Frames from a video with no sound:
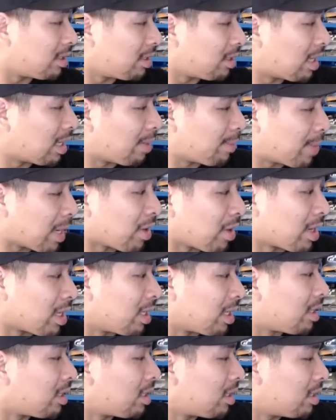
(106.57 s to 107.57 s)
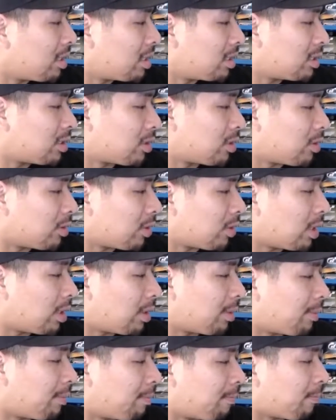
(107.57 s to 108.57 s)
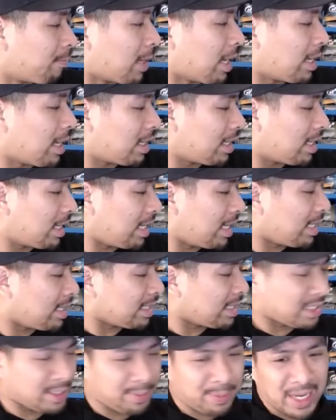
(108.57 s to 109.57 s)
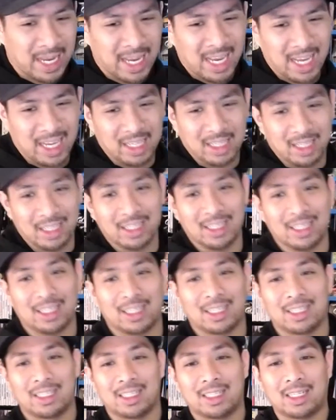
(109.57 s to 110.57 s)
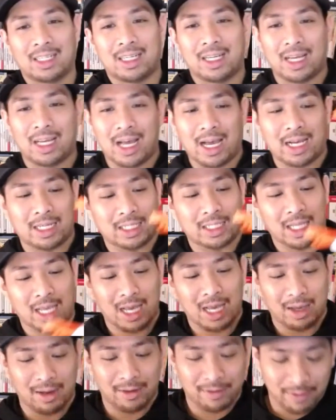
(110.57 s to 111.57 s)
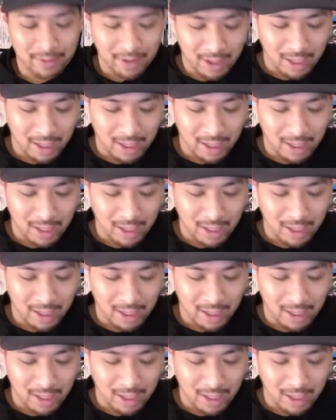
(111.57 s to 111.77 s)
about it. So in this bag I actually have